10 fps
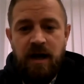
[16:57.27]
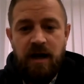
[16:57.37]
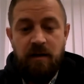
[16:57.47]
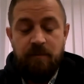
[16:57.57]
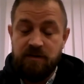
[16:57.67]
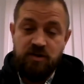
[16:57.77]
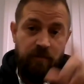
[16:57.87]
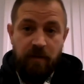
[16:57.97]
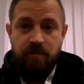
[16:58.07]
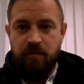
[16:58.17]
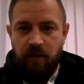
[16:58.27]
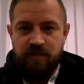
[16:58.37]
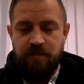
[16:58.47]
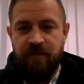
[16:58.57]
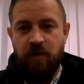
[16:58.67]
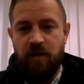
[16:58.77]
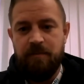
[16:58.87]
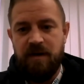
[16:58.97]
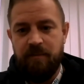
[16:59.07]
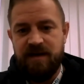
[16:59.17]
But obviously before that,
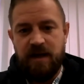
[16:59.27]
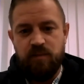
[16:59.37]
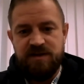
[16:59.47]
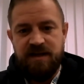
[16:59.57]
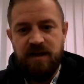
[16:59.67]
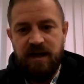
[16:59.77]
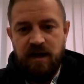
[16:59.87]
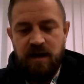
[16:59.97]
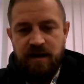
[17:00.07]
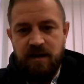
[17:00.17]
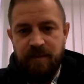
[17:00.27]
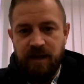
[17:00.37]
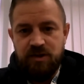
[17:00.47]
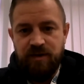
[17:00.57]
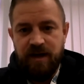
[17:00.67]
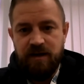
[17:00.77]
my dad was in the military,